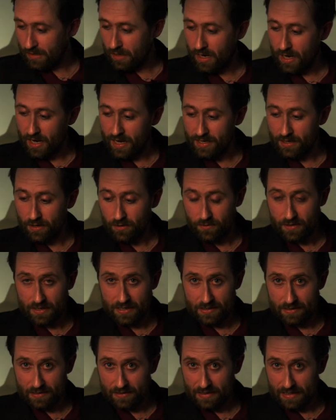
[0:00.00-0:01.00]
I don't
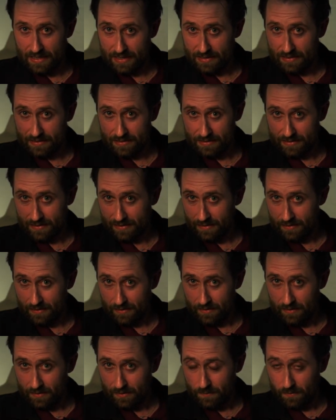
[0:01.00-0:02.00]
need this,
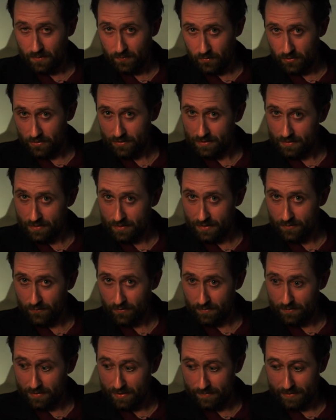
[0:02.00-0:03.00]
but if you're using
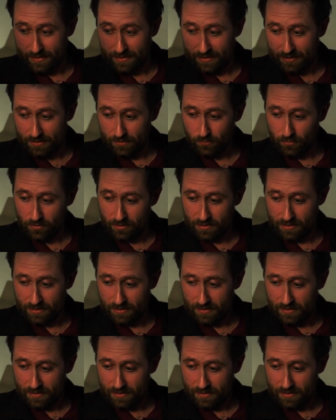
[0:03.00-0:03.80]
35mm you would.